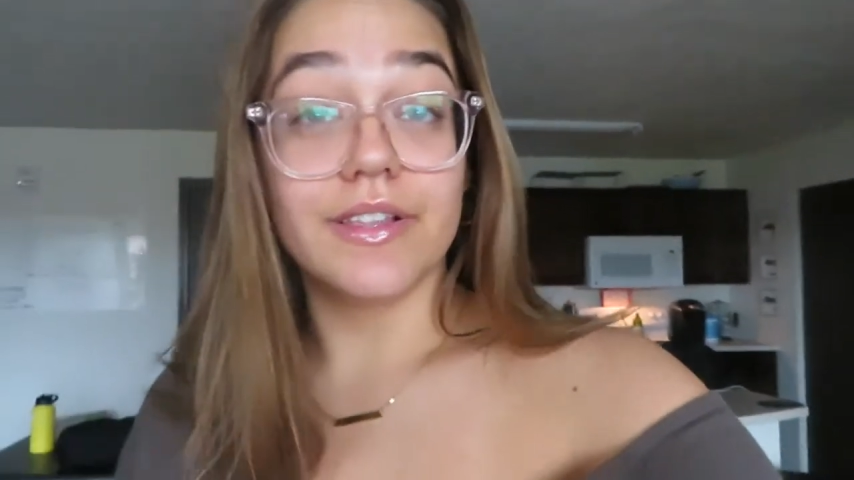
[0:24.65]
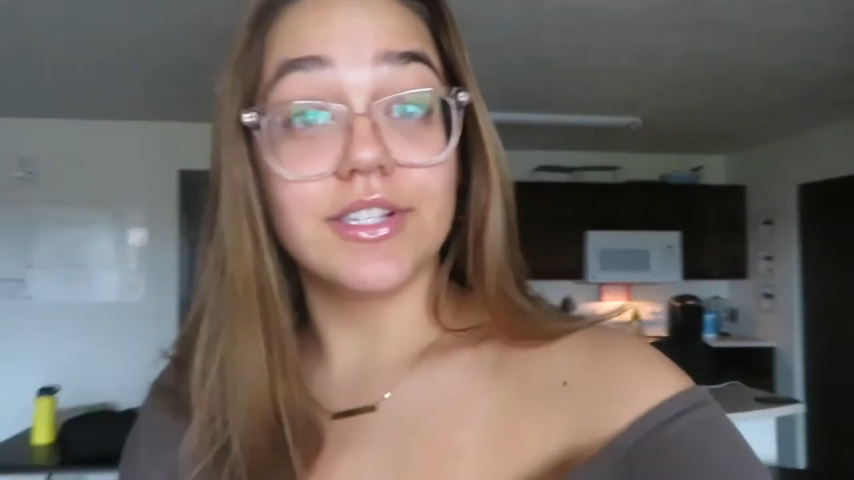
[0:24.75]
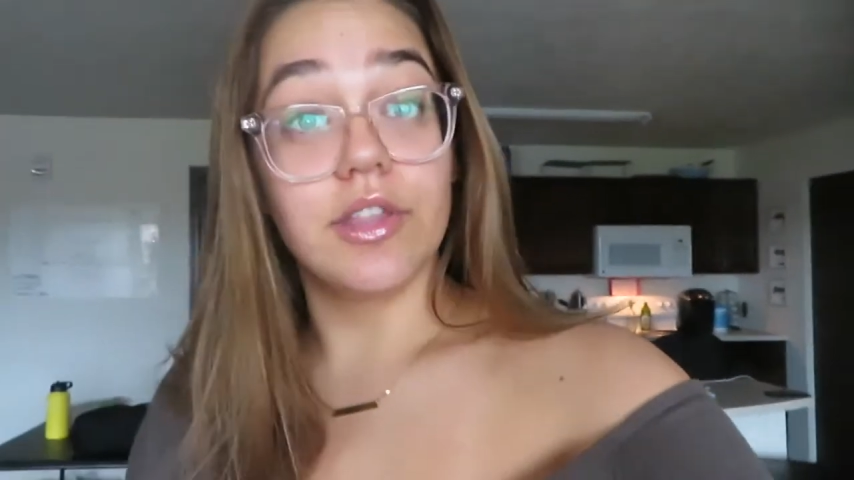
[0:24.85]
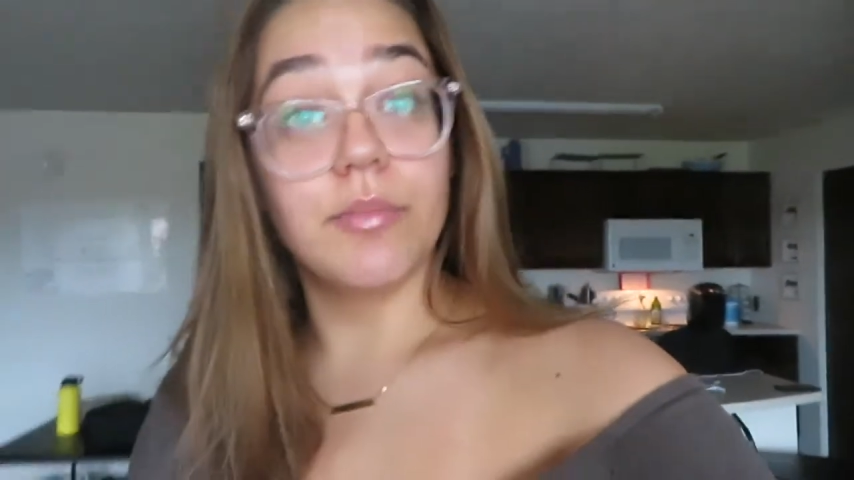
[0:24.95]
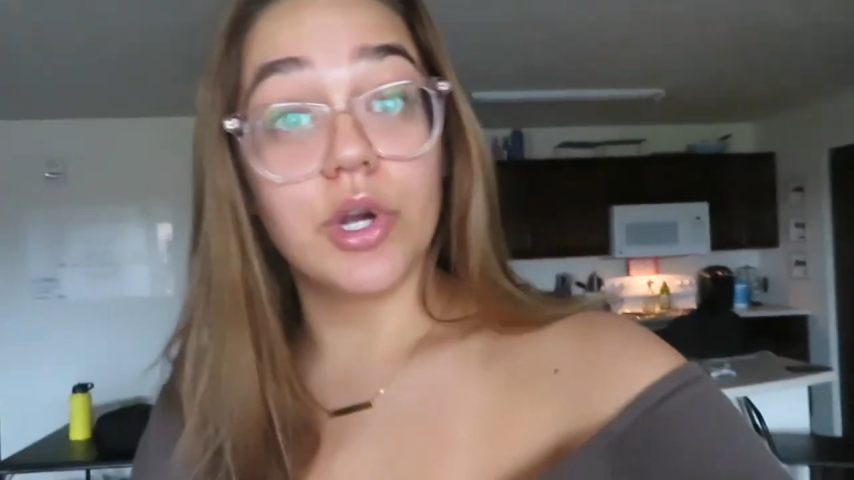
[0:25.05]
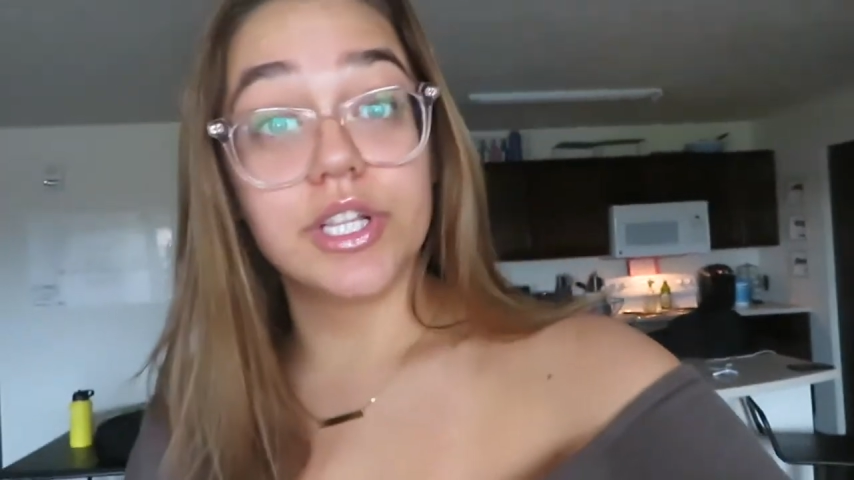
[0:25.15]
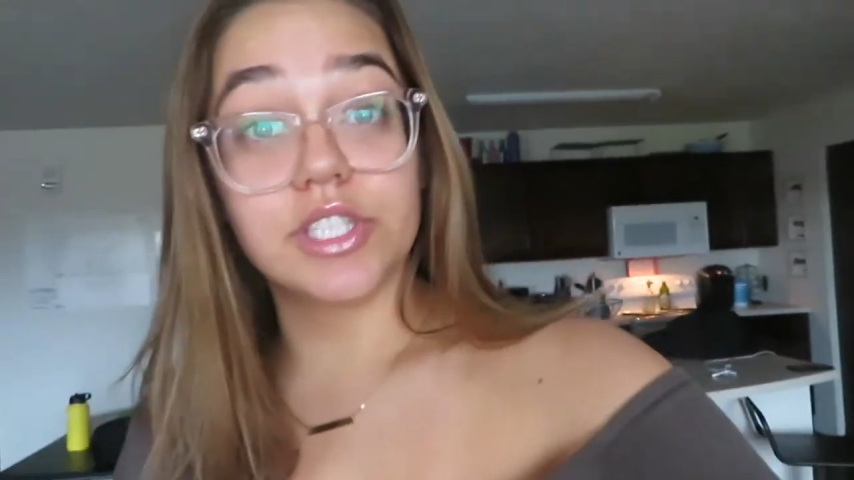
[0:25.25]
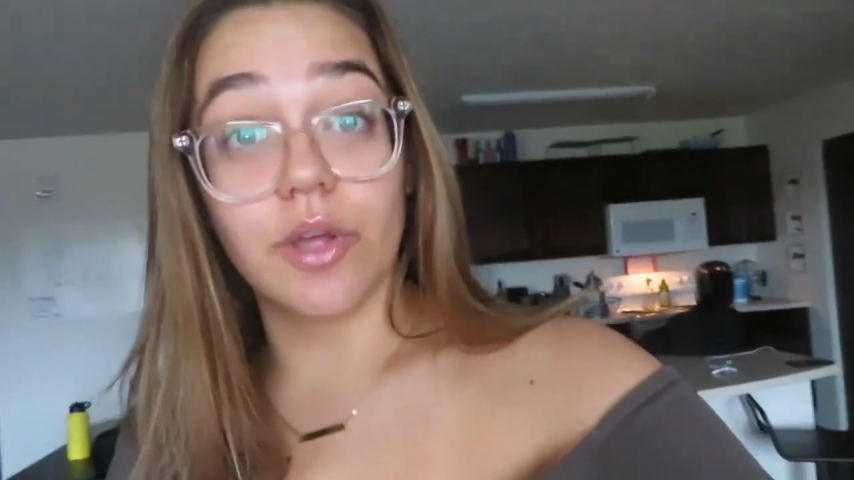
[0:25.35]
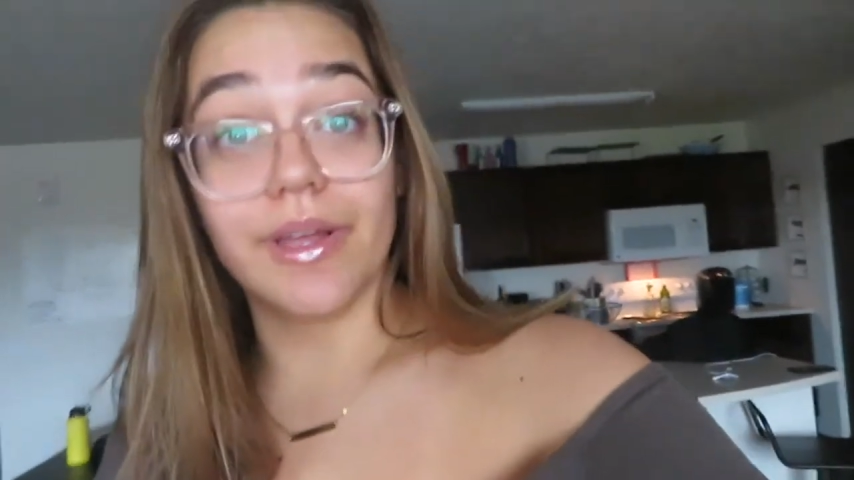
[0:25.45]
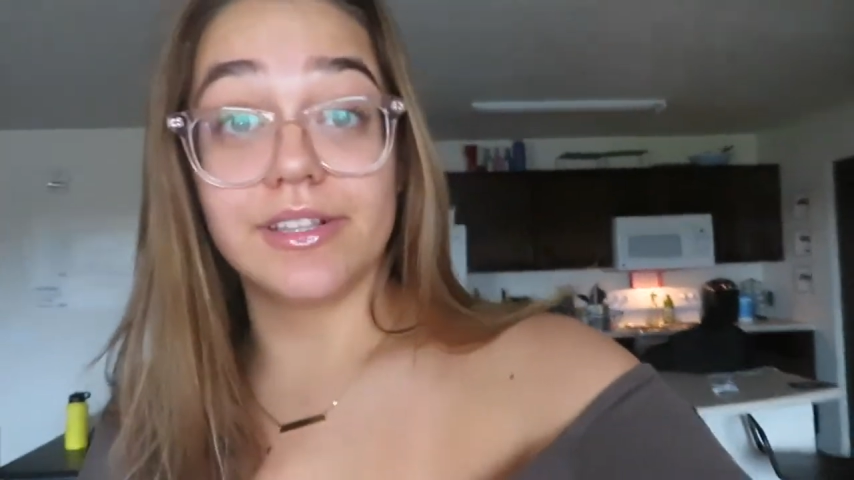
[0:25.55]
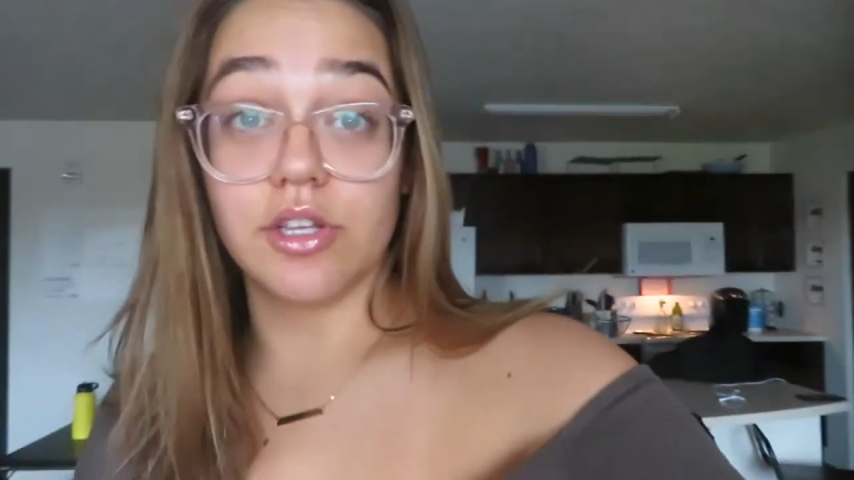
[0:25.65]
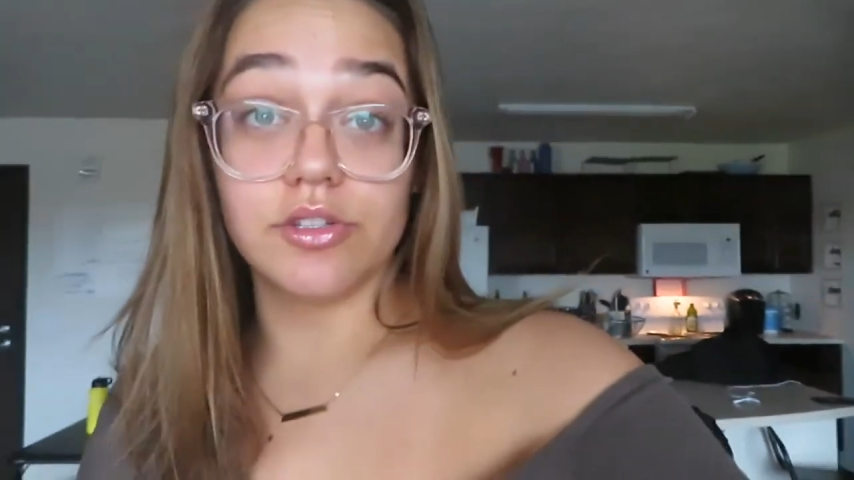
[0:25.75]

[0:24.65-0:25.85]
That's how the morning's going. It's